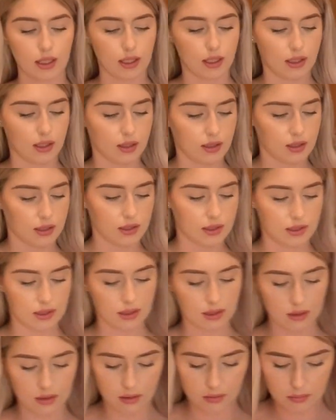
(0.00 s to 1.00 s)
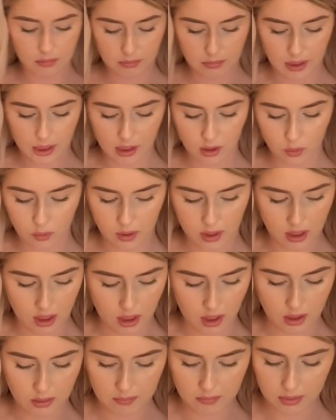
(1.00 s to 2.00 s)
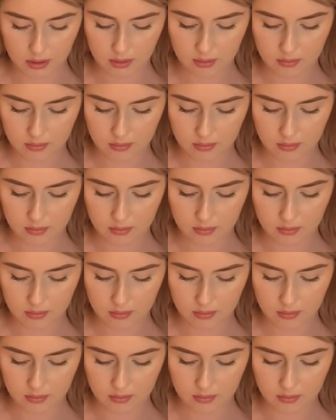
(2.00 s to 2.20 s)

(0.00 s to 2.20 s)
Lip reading: and pick one up.